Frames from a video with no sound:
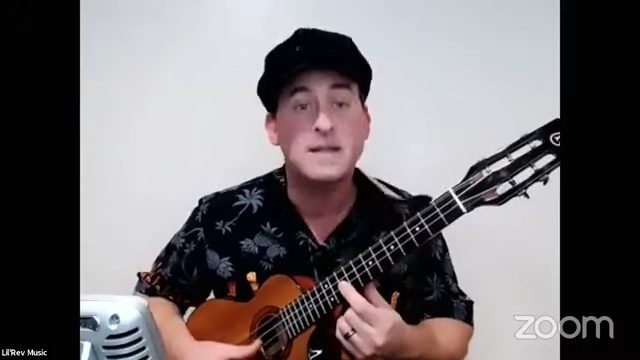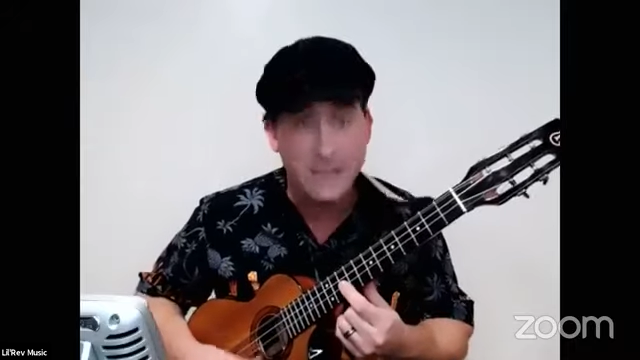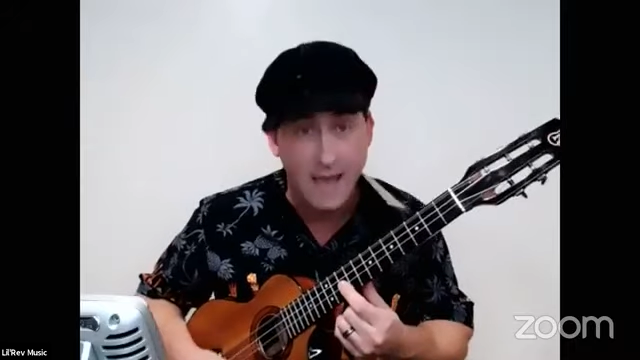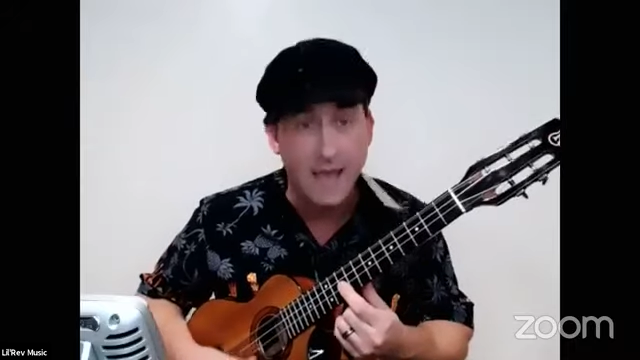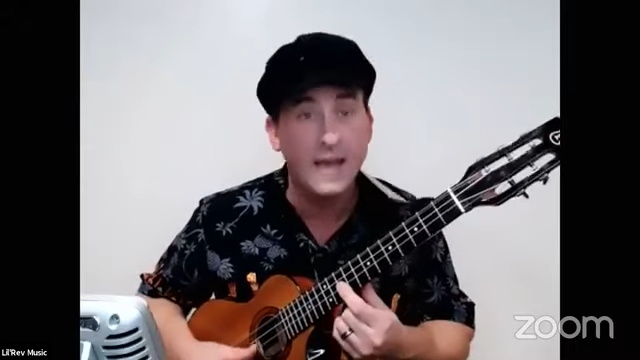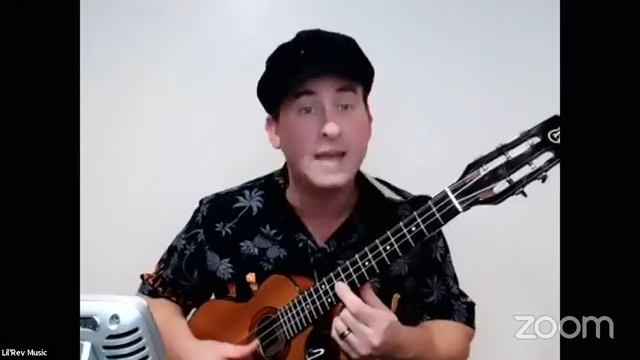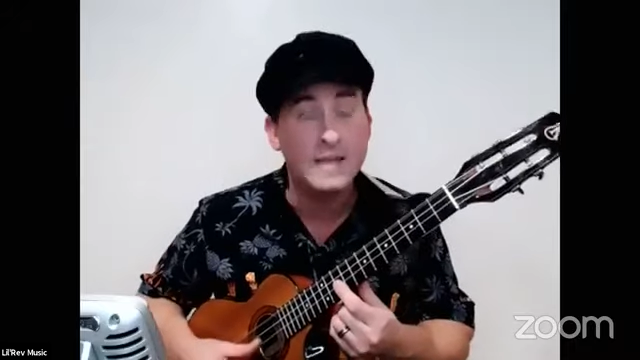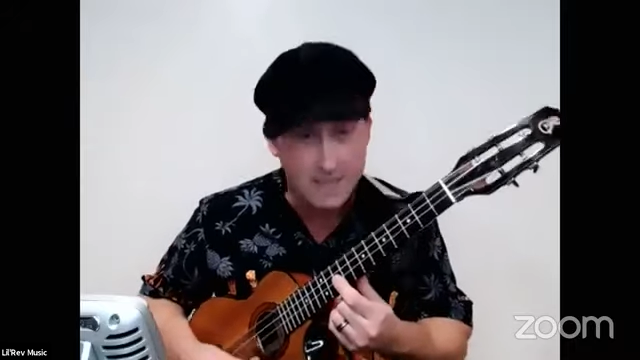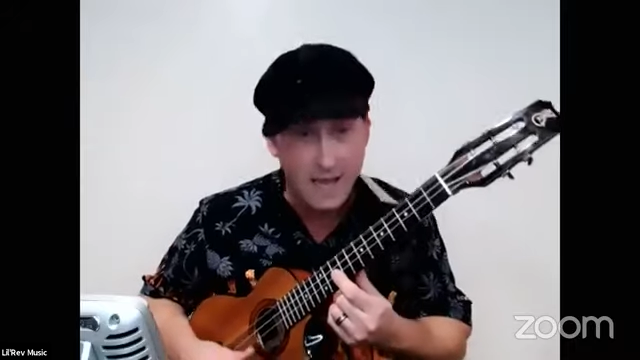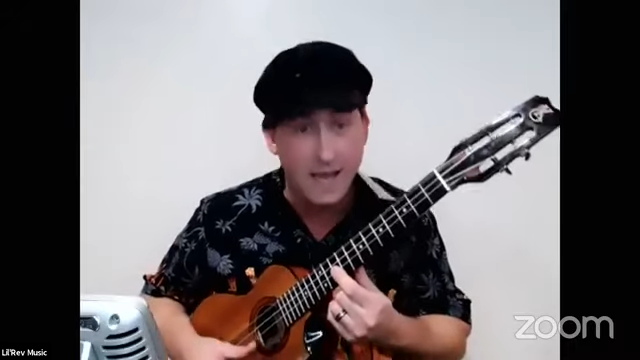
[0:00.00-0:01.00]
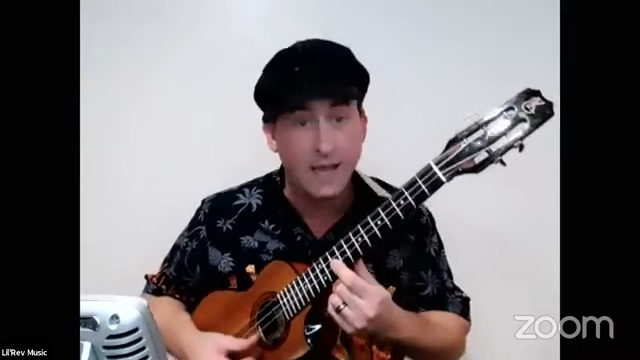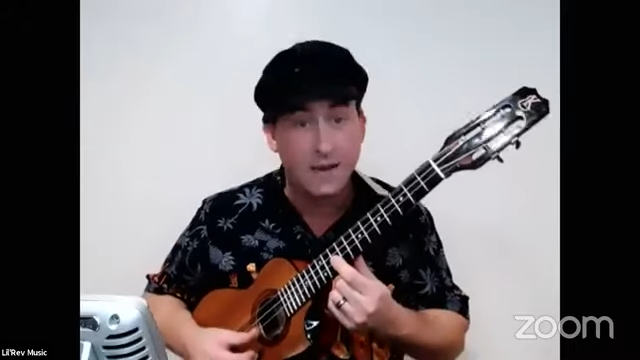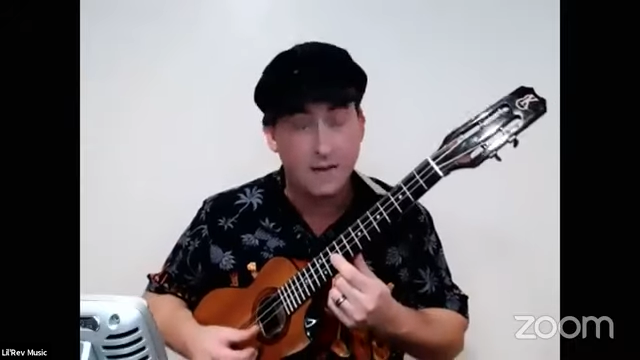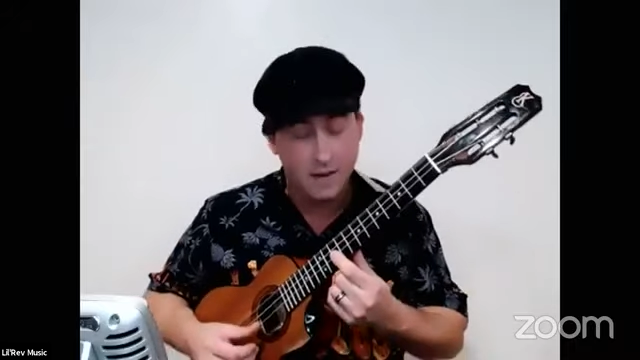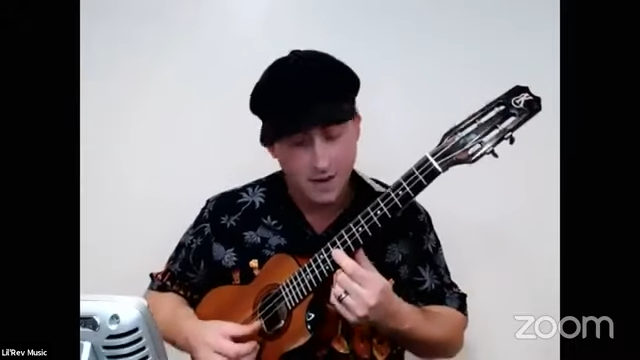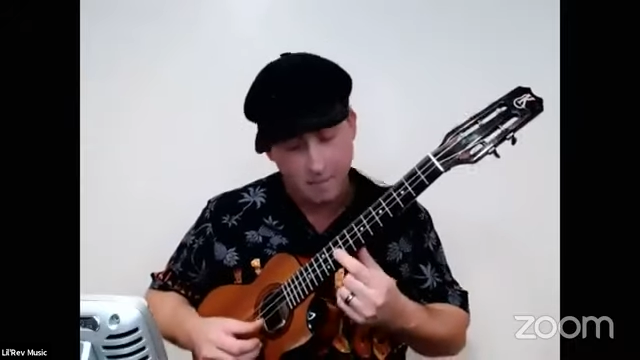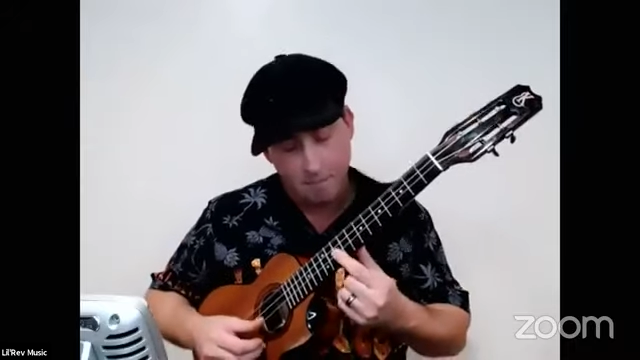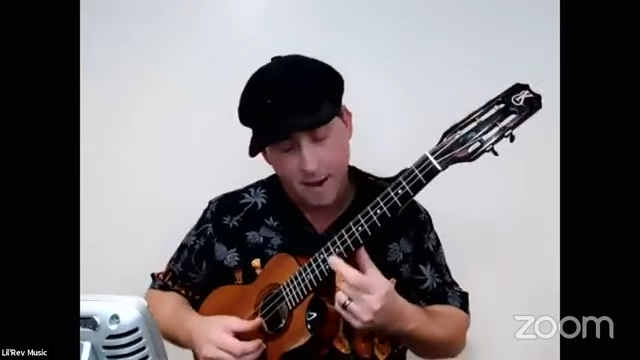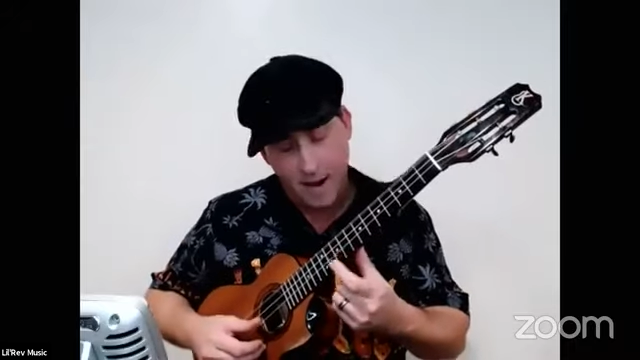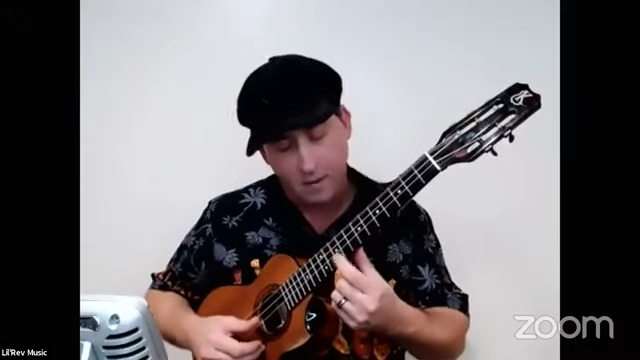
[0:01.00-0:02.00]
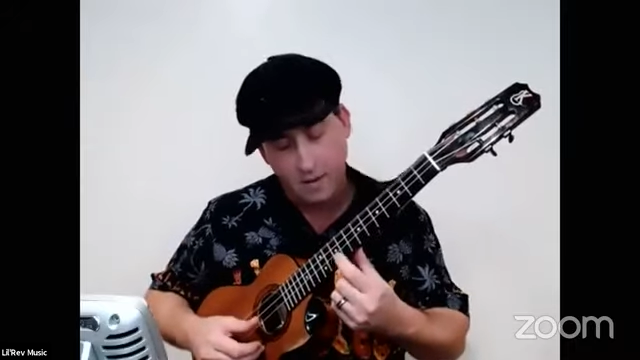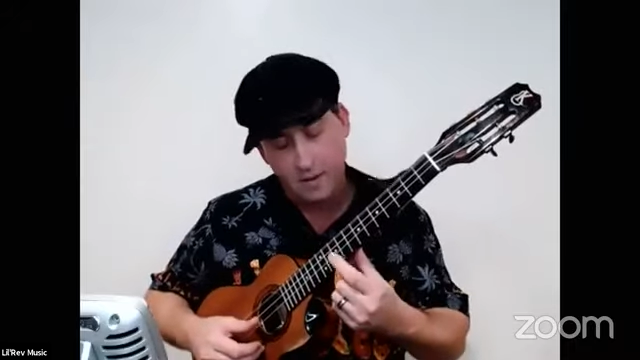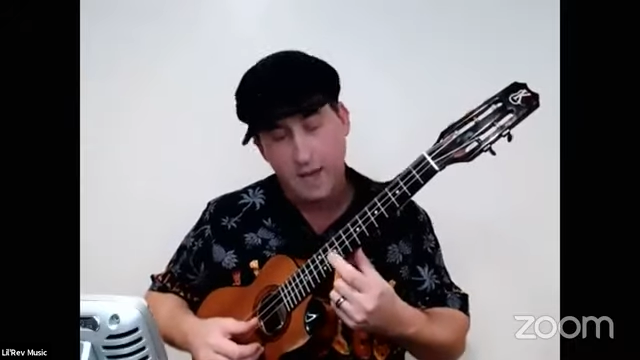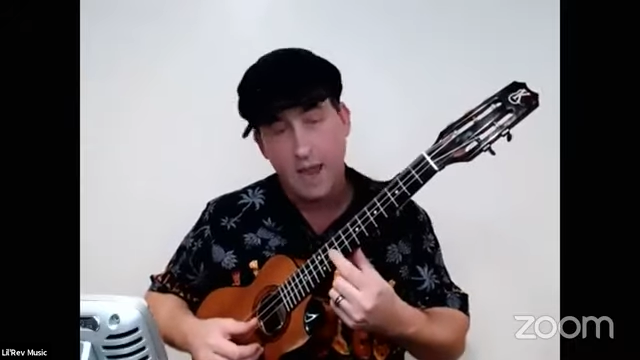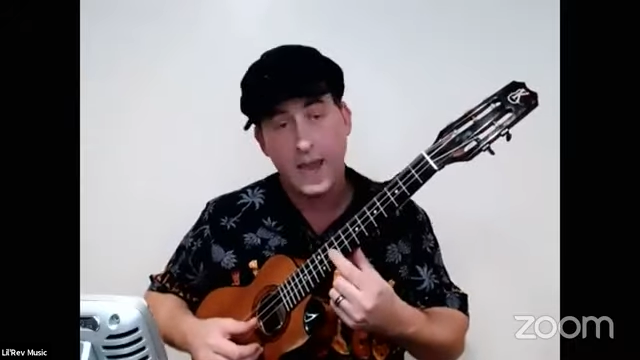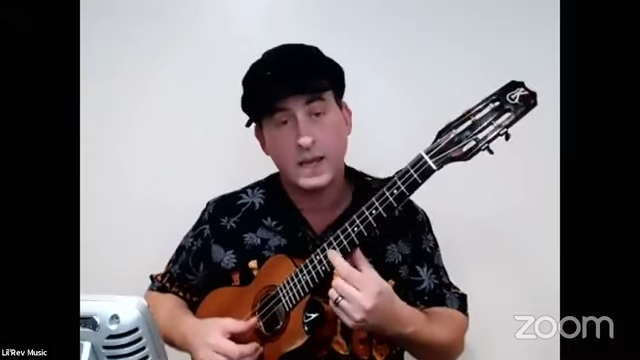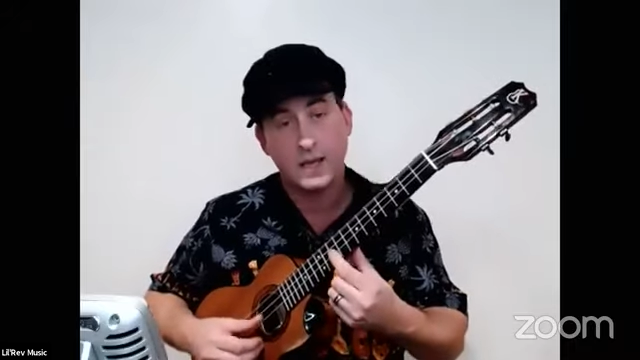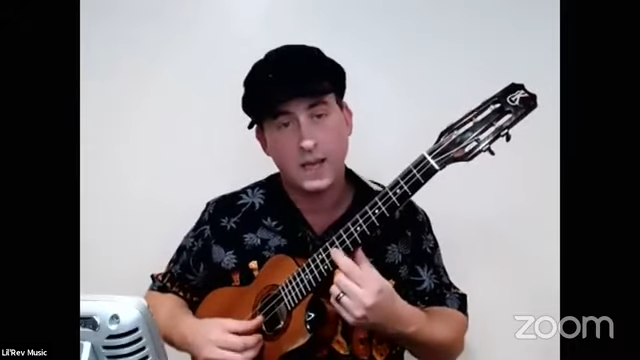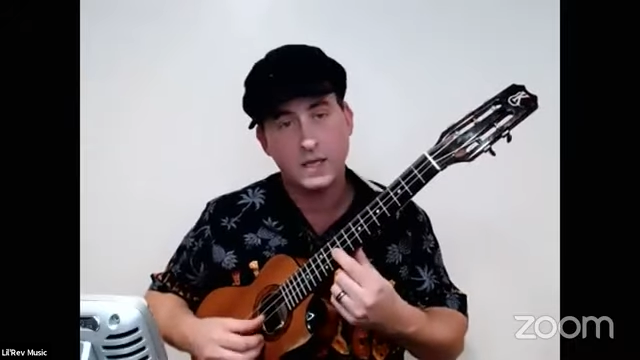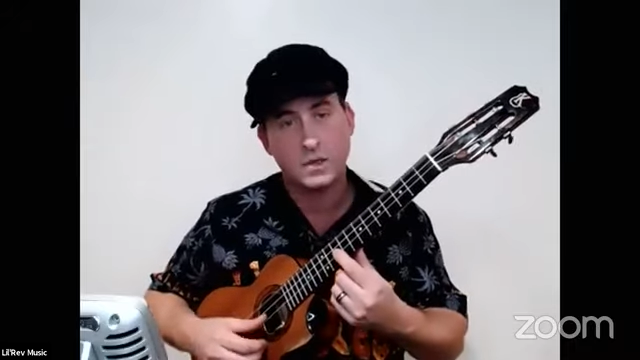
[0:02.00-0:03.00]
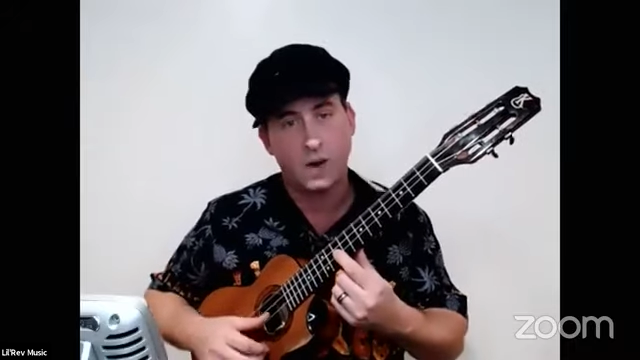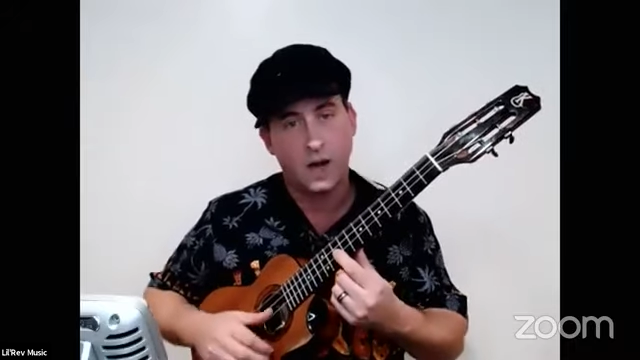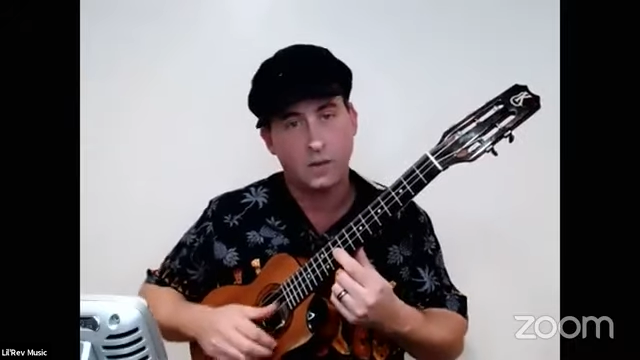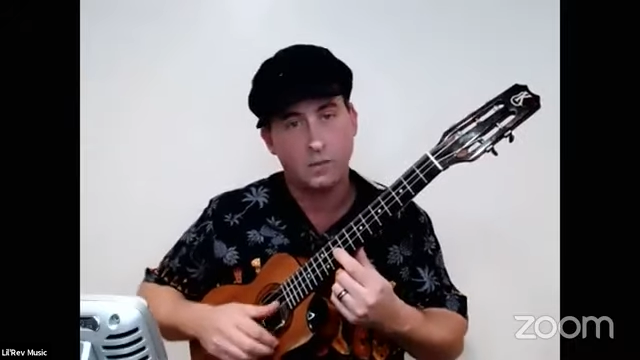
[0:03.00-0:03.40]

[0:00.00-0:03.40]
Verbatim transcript: 10, 10, and I'm borrowing the A and the E string,